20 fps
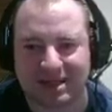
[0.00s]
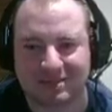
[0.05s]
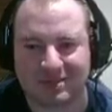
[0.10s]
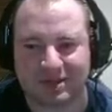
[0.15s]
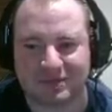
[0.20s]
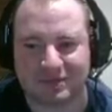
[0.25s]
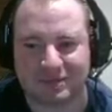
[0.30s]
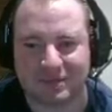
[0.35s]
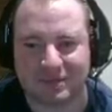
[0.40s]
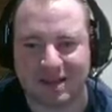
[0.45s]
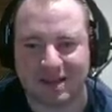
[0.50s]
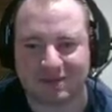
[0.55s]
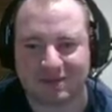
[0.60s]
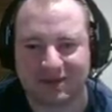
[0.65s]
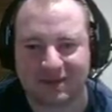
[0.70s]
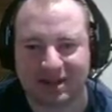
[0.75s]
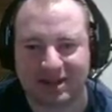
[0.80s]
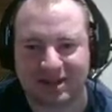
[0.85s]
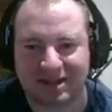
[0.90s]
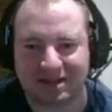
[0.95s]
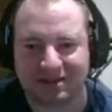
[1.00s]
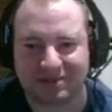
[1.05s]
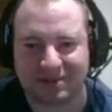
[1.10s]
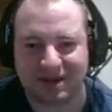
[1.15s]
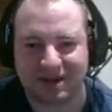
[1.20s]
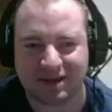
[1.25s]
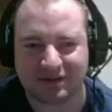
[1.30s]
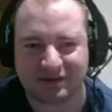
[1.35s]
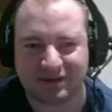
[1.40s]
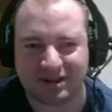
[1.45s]
level yet. We need to come
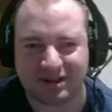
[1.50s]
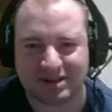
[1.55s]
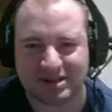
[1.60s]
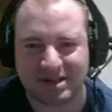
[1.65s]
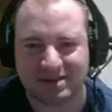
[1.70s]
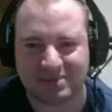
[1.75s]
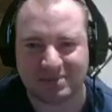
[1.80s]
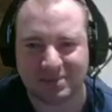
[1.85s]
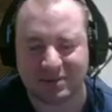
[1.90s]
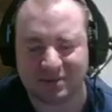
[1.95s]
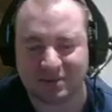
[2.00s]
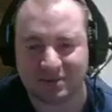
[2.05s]
back for this gem.